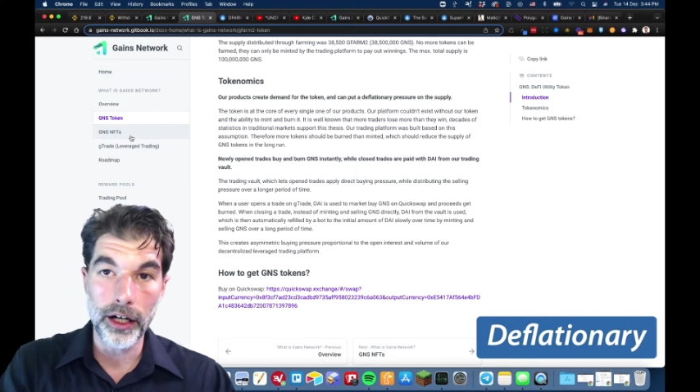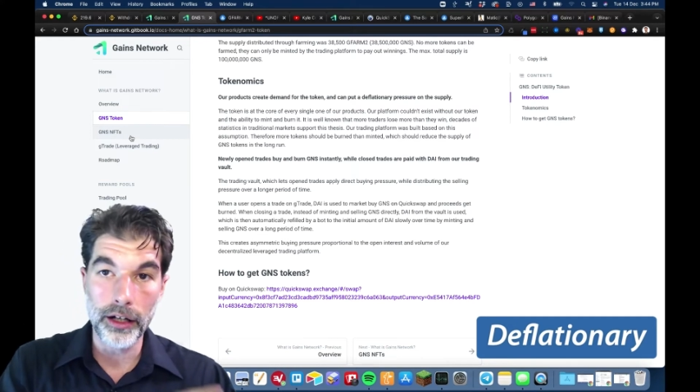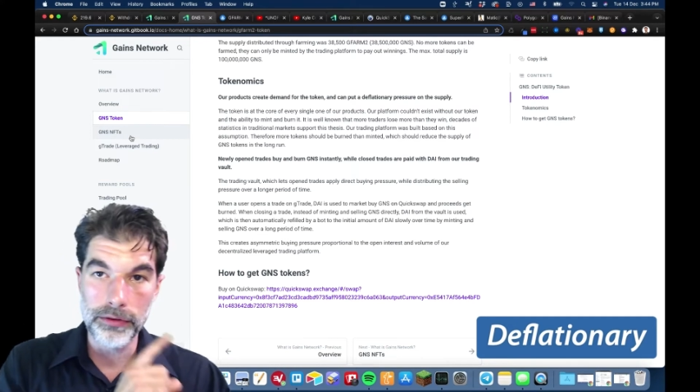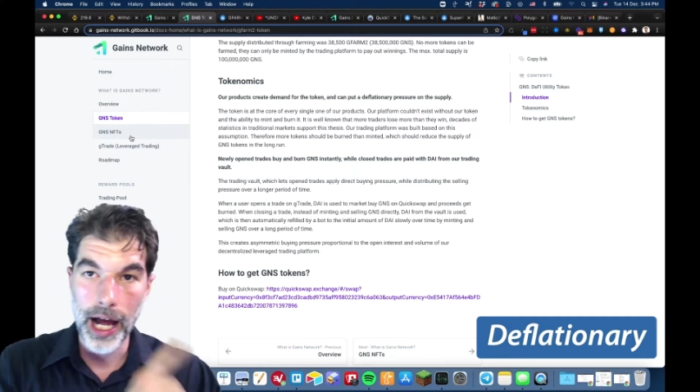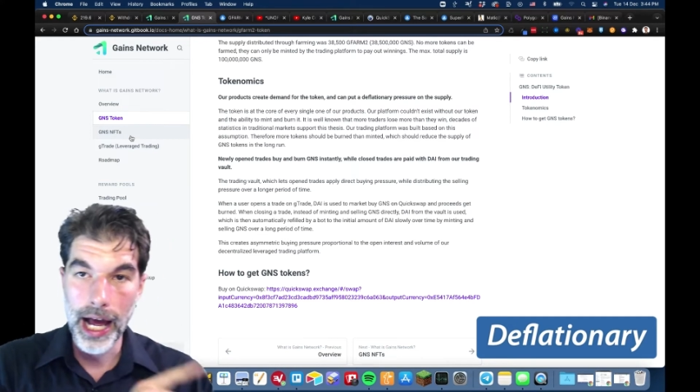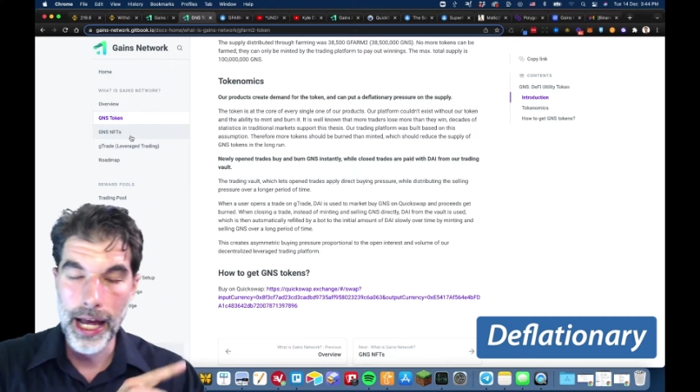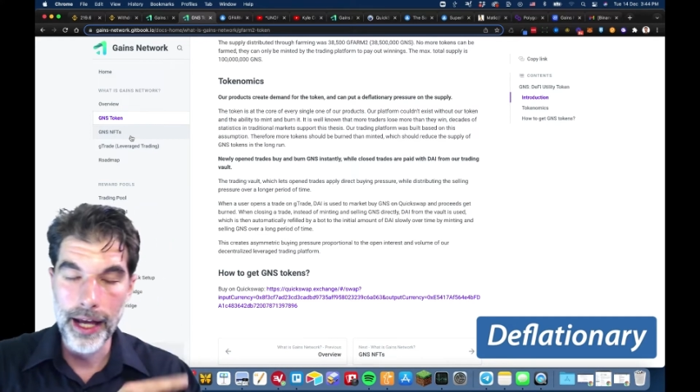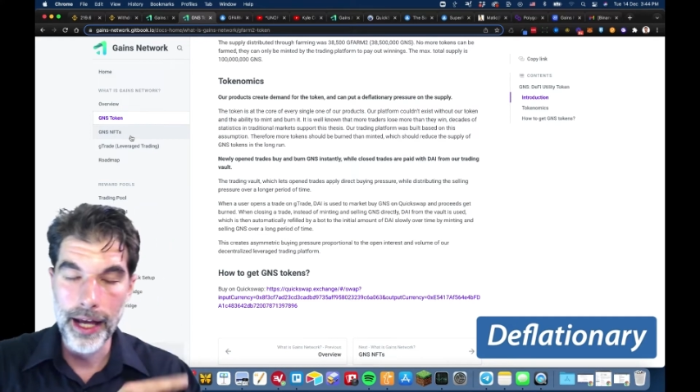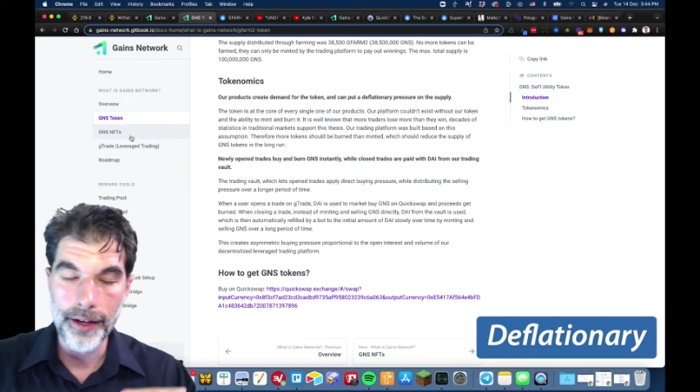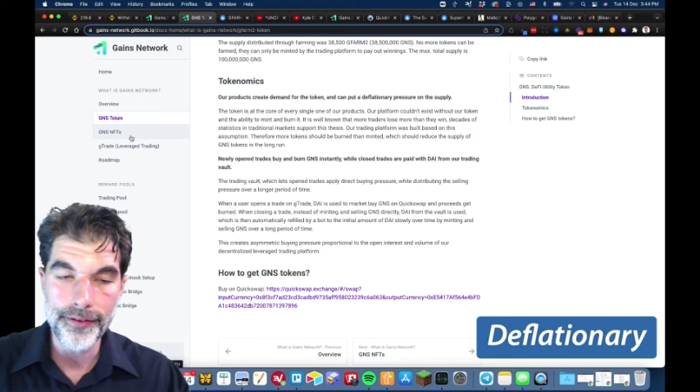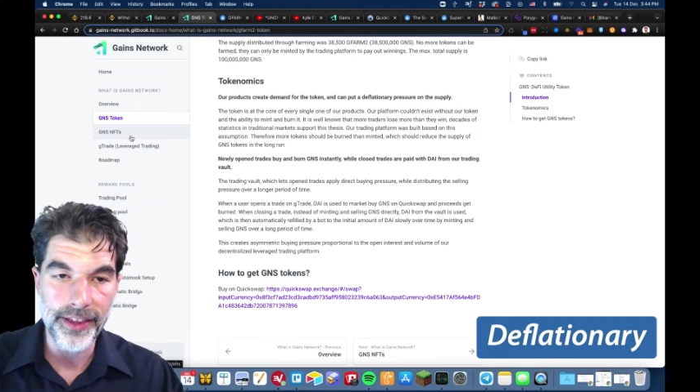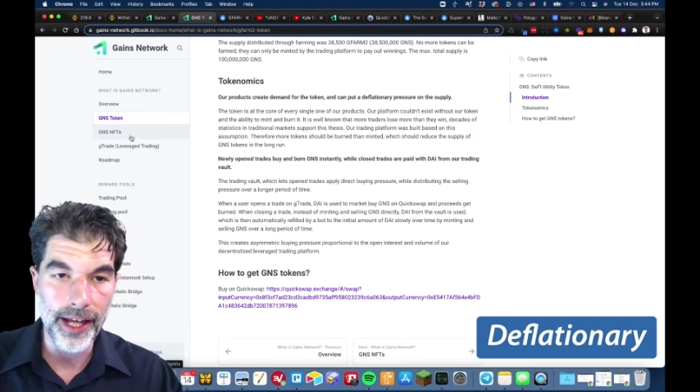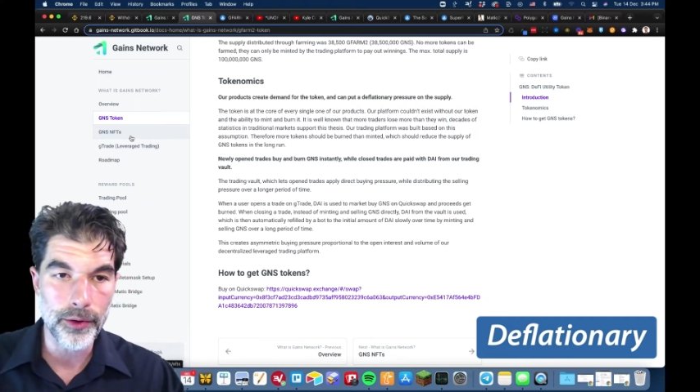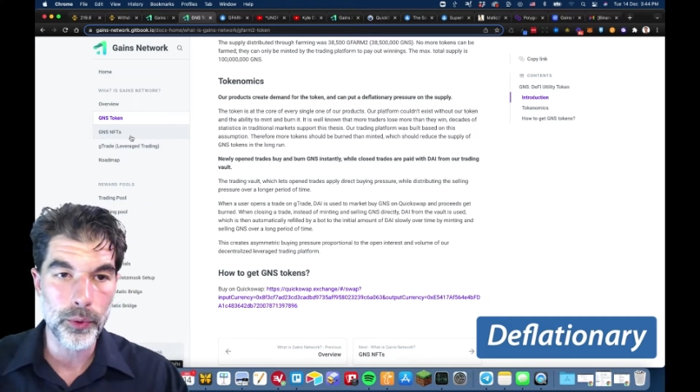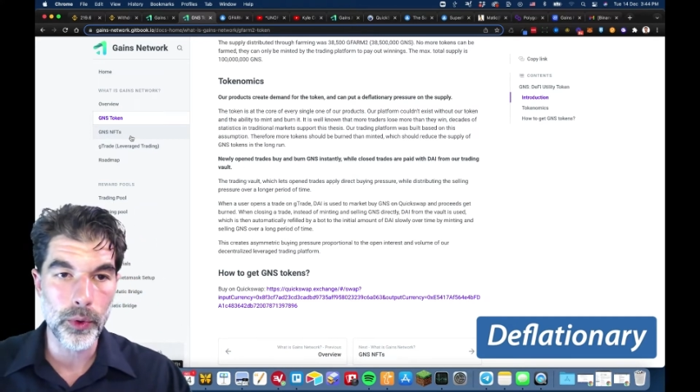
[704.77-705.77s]
arrives,
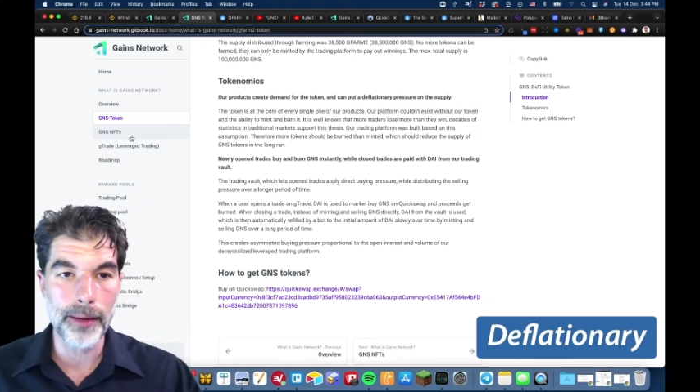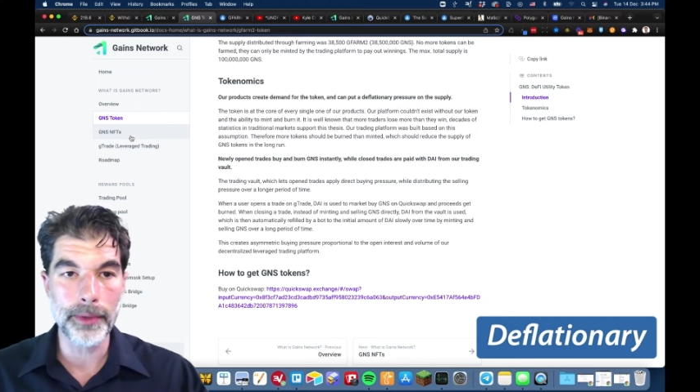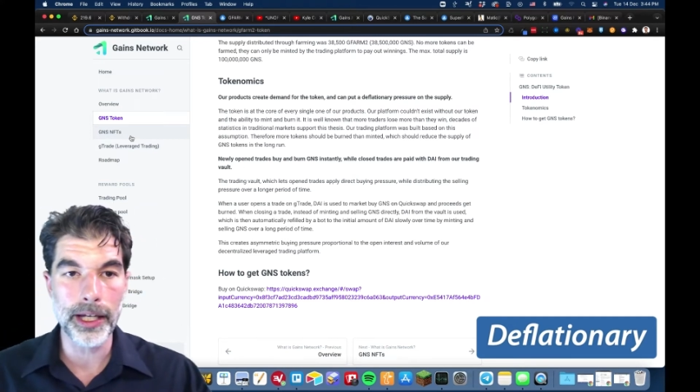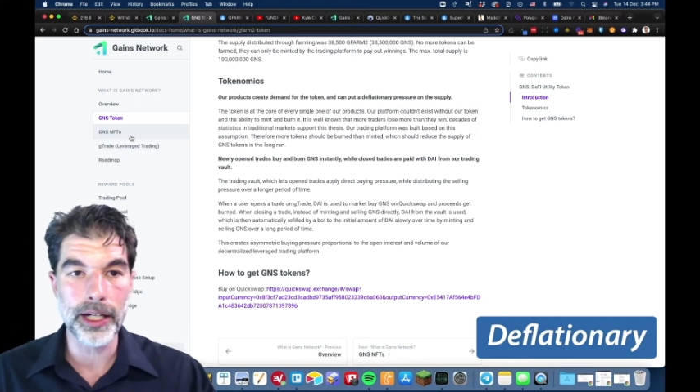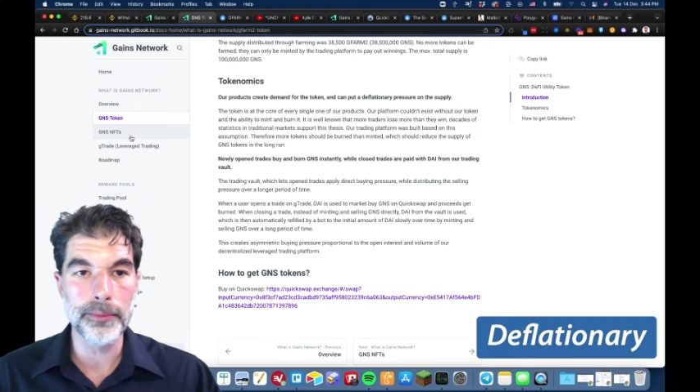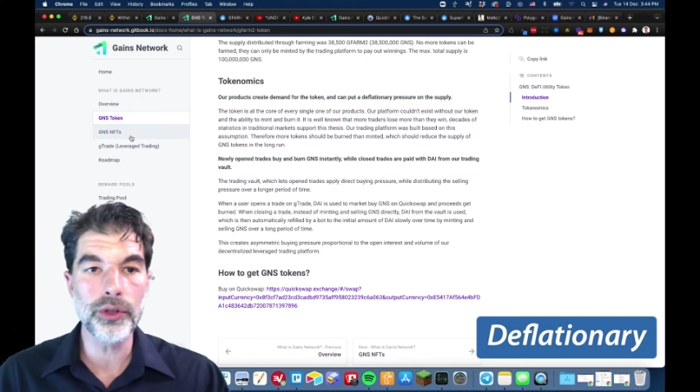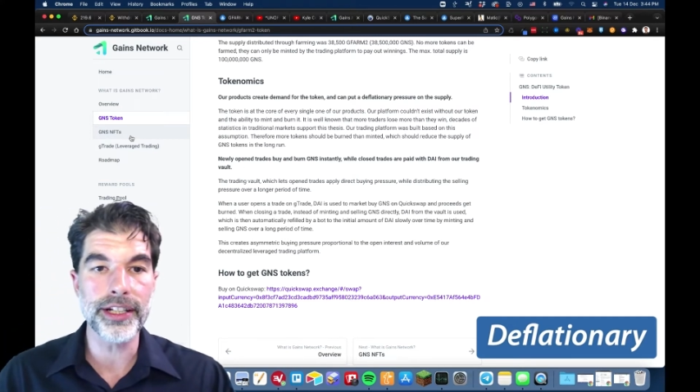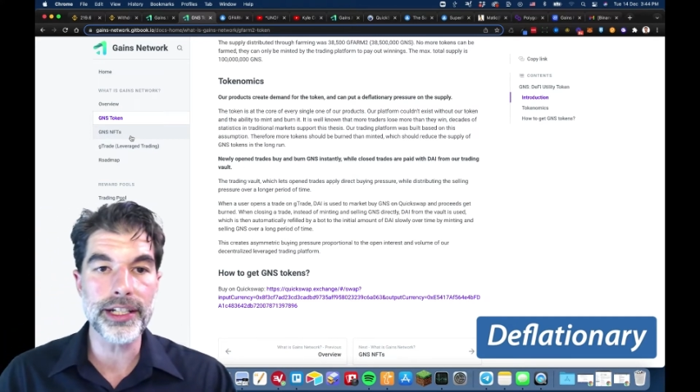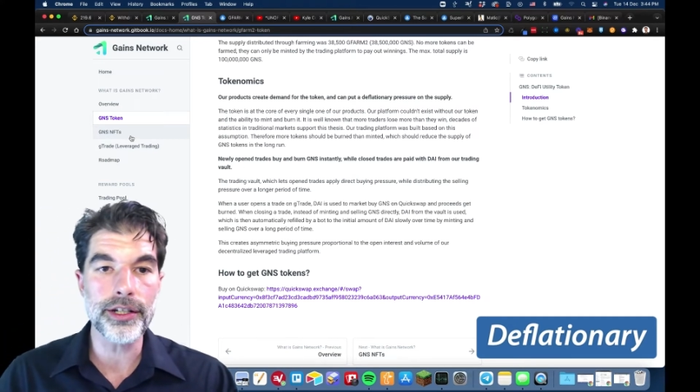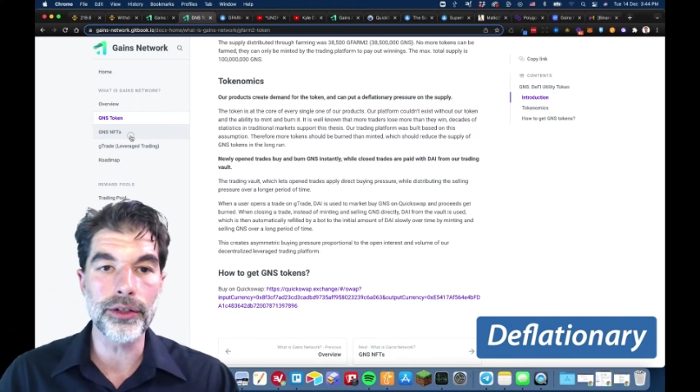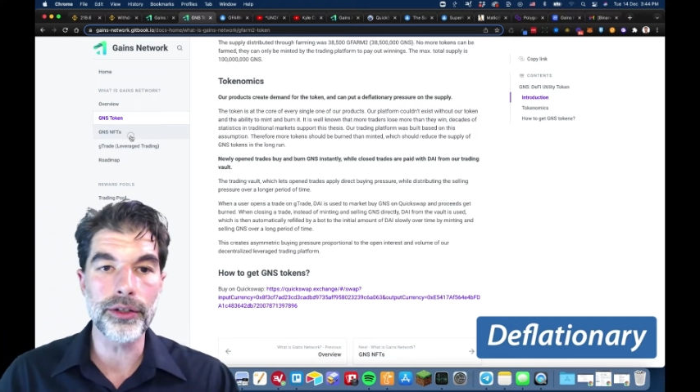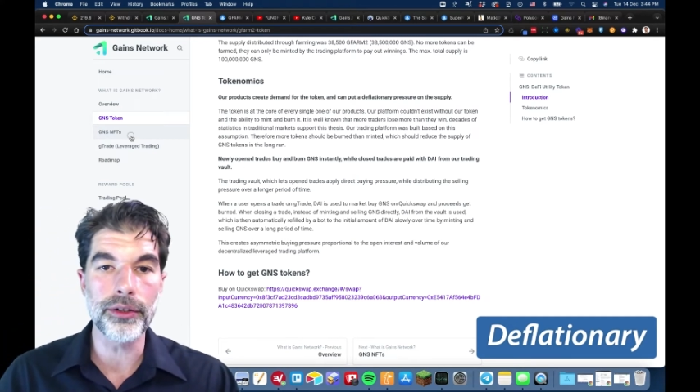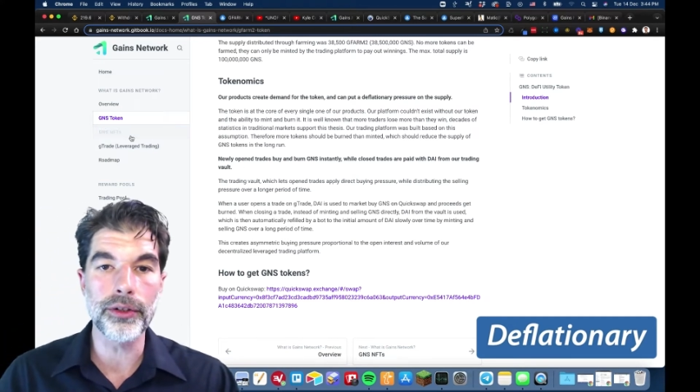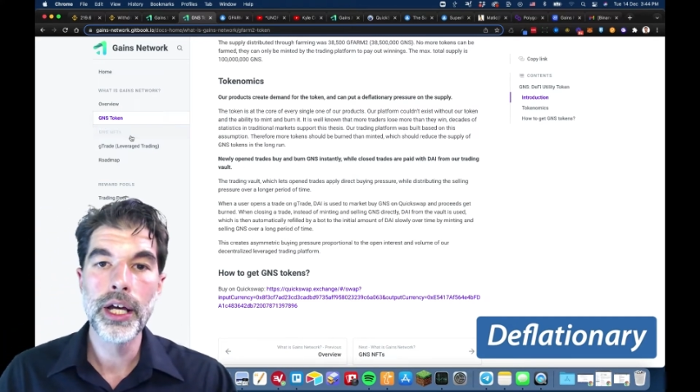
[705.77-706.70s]
that's where I'm going to move it to.